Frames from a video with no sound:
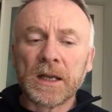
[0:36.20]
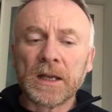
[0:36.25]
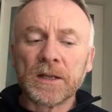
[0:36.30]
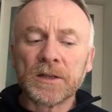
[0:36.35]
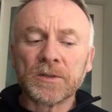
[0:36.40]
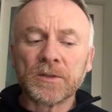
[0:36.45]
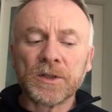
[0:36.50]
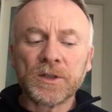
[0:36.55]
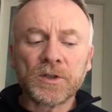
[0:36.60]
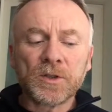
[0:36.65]

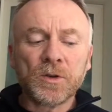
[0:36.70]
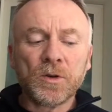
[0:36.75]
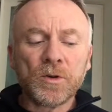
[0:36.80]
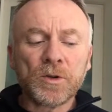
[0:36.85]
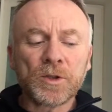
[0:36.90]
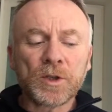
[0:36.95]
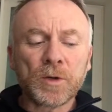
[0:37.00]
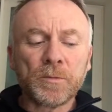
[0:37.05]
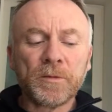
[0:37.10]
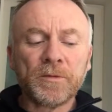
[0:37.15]
So this
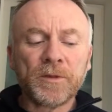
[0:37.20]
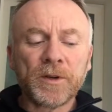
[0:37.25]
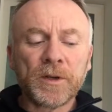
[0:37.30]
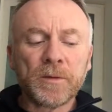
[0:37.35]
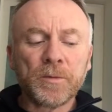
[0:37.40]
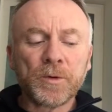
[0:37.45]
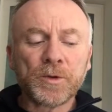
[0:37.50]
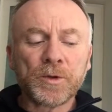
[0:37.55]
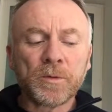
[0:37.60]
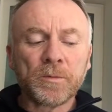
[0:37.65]
talk is going to be
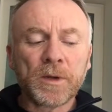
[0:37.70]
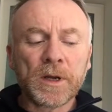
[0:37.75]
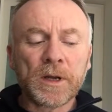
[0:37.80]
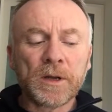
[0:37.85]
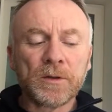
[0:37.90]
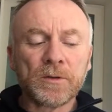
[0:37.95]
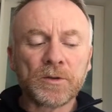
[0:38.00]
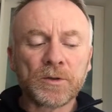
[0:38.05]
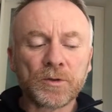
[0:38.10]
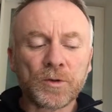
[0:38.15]
very much
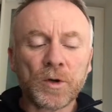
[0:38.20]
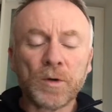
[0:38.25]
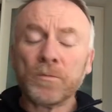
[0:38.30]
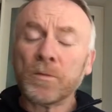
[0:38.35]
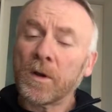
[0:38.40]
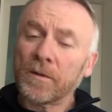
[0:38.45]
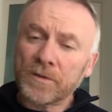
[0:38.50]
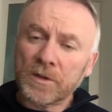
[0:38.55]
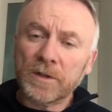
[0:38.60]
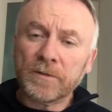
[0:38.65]
about
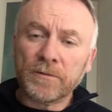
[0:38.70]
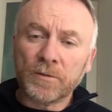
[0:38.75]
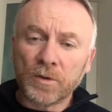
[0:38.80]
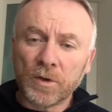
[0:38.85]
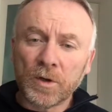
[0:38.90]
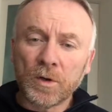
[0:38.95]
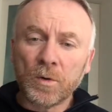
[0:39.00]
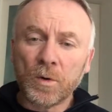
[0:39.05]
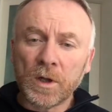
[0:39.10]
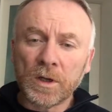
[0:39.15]
Scrum, obviously
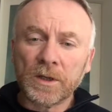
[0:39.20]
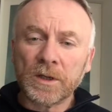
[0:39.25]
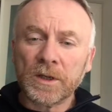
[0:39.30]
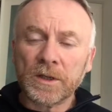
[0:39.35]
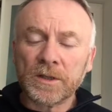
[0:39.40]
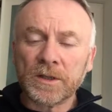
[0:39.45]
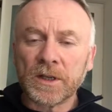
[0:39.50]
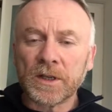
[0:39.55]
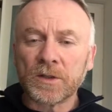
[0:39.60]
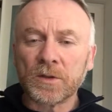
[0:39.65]
for a
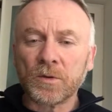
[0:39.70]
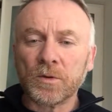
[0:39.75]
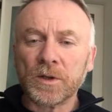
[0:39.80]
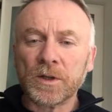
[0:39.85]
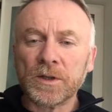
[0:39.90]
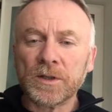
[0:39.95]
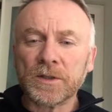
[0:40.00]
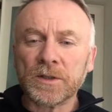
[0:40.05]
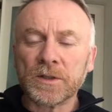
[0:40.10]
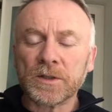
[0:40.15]
quality and test
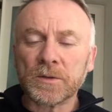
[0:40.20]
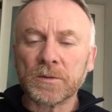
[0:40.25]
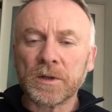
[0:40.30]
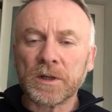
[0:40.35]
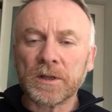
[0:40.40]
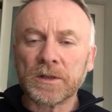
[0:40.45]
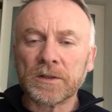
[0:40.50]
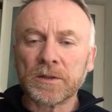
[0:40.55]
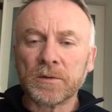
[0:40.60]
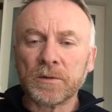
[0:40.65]
audience as
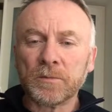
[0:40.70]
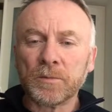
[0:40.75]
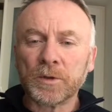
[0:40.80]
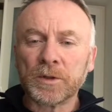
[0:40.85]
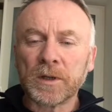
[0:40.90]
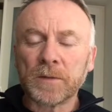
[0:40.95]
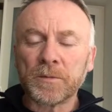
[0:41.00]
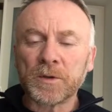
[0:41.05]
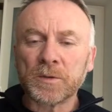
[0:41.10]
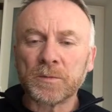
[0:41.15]
well. So I'll
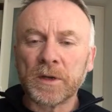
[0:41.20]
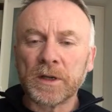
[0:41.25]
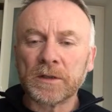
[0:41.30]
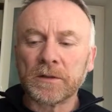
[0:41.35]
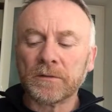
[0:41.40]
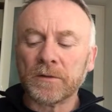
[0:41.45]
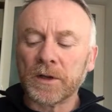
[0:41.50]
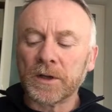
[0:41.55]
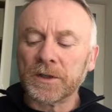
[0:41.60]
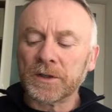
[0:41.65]
put that
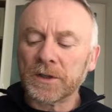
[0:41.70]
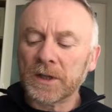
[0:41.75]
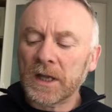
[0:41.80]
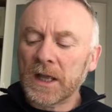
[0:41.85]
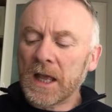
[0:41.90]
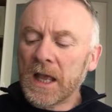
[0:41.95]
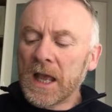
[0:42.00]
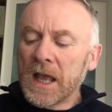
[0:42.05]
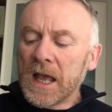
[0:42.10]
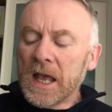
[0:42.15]
perspective on
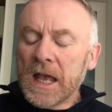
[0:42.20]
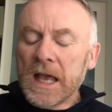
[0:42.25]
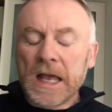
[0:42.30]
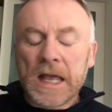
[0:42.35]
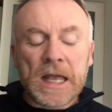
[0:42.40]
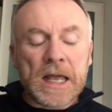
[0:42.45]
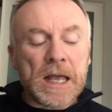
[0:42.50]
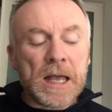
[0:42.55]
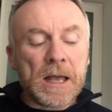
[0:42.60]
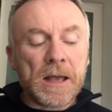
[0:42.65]

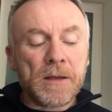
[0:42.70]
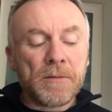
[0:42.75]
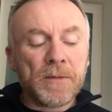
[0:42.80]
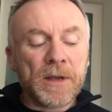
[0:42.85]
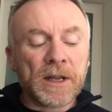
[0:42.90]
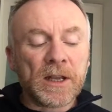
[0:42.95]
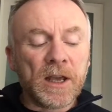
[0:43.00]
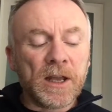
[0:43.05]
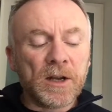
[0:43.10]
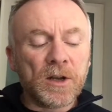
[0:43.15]

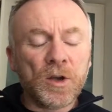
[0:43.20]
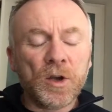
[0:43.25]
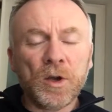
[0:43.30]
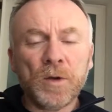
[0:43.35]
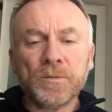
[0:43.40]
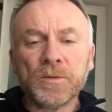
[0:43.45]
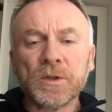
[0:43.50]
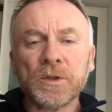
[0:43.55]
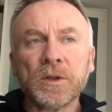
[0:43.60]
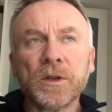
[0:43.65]
it. It kind of
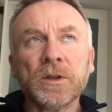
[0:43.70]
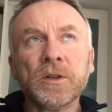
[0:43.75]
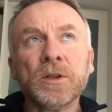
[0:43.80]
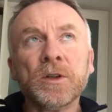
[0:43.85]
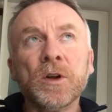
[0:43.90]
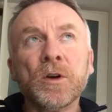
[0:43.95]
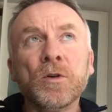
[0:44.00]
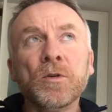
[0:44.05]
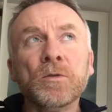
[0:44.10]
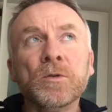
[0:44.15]
comes,
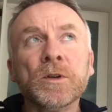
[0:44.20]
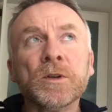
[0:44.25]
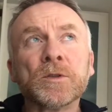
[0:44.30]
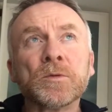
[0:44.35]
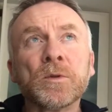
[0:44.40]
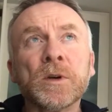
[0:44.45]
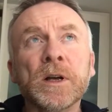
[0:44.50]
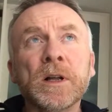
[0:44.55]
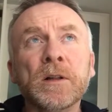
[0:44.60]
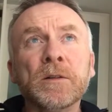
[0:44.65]

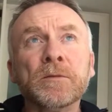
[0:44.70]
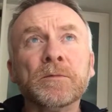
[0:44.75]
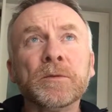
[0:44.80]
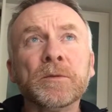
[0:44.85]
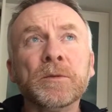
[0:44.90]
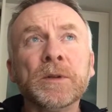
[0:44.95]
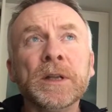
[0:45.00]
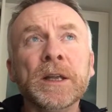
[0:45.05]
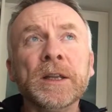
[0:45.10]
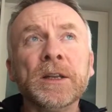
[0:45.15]
as well
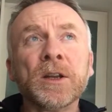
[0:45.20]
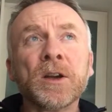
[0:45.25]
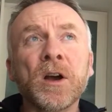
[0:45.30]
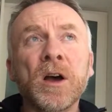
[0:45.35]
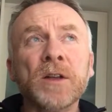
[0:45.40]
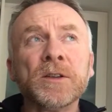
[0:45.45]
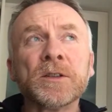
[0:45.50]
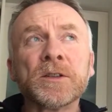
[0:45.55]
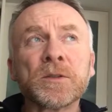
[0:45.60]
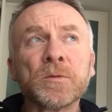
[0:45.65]
in the
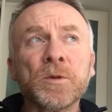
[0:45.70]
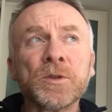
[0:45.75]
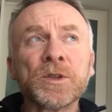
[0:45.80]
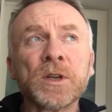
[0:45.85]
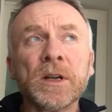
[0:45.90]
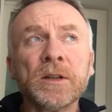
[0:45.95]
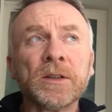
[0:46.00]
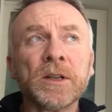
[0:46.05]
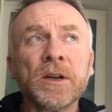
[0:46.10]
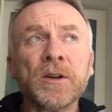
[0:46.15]
context of what's
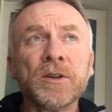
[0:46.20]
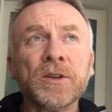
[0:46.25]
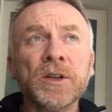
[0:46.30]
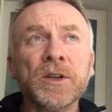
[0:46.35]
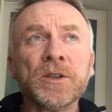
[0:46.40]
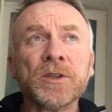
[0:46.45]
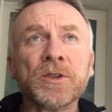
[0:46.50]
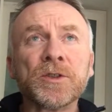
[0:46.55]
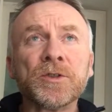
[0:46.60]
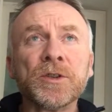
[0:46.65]
out there in the
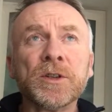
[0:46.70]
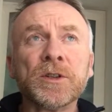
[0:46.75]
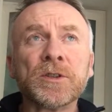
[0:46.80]
industry.